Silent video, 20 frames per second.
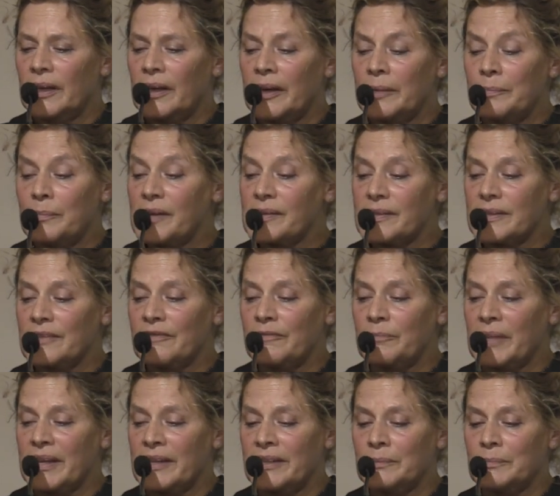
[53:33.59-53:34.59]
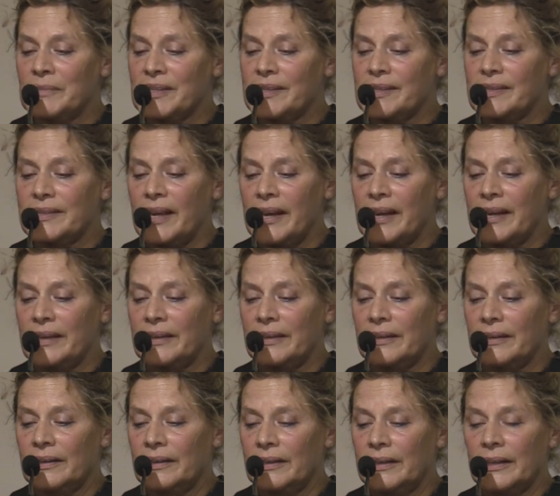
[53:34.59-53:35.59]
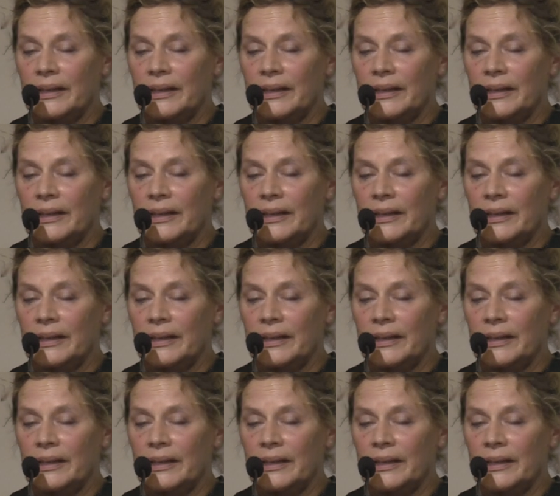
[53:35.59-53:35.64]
I must have made a mistake,